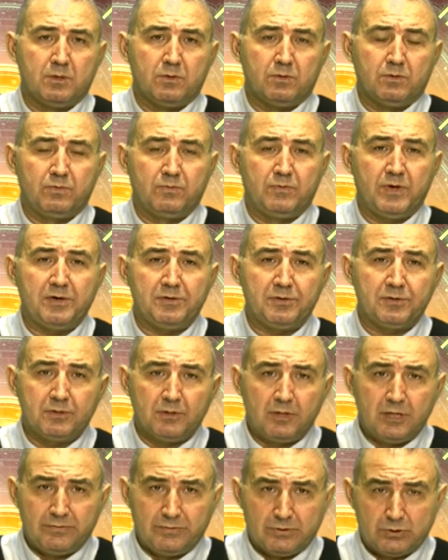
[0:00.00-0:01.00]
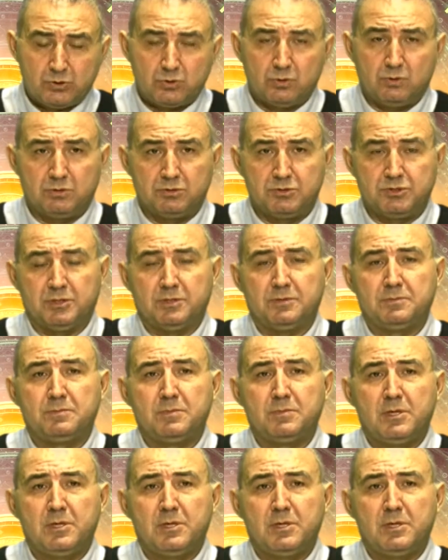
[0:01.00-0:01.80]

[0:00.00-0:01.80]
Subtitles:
a very clever soldier.